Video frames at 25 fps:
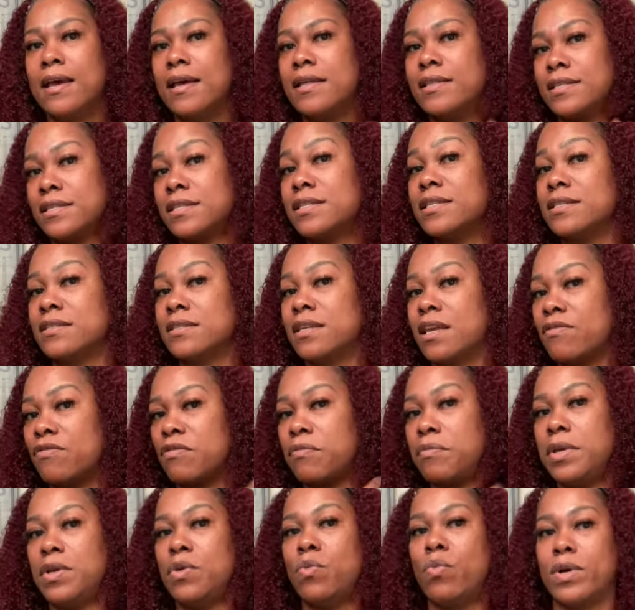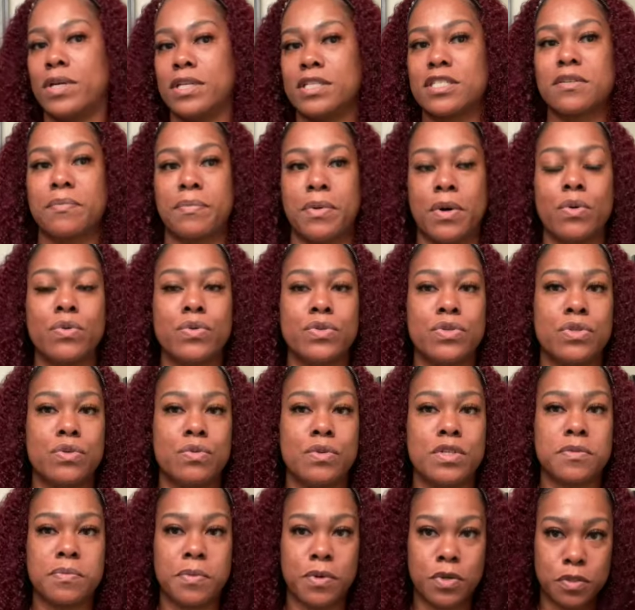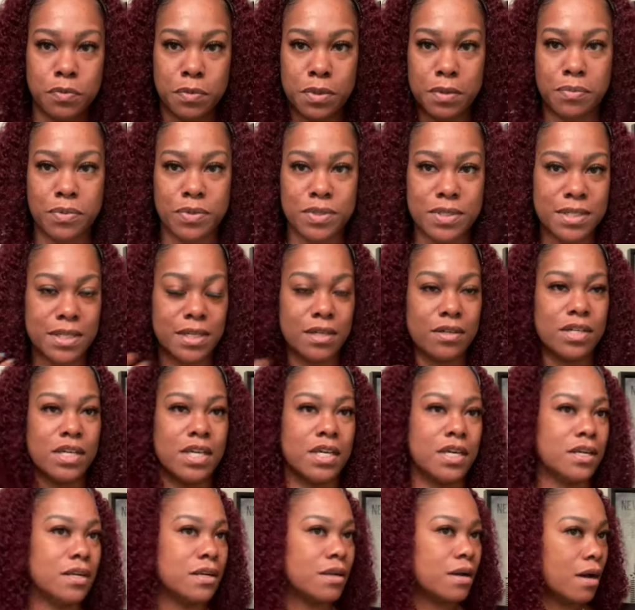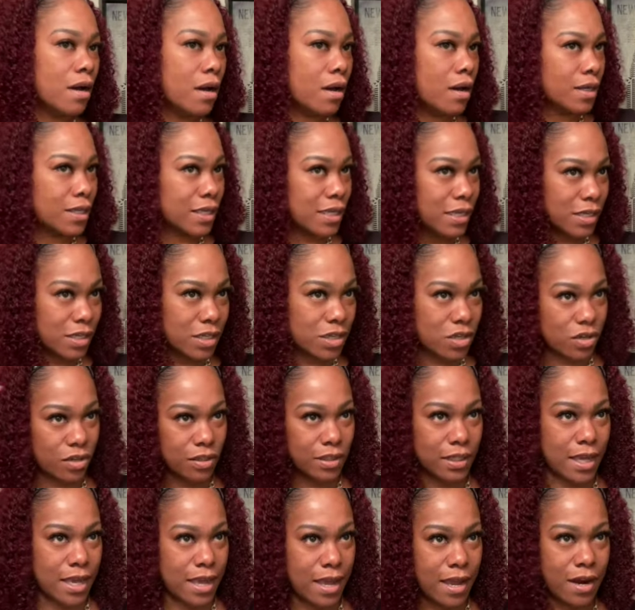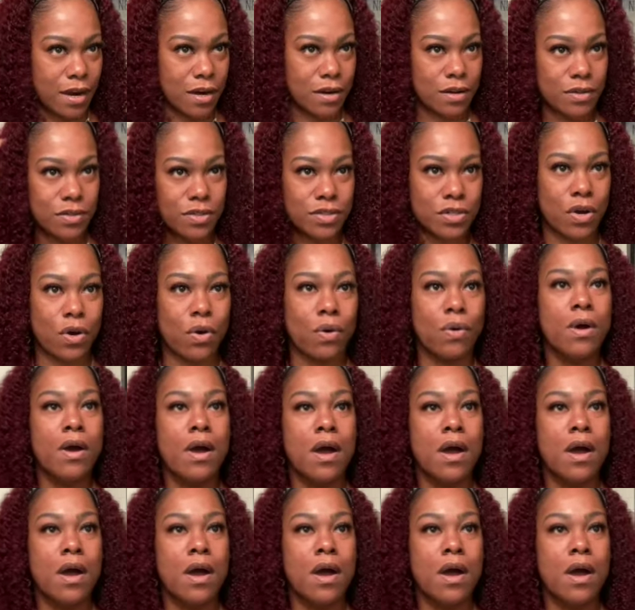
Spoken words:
this is giving me what it's supposed to. It's supposed to be Brazilian Kinky Curly hair, so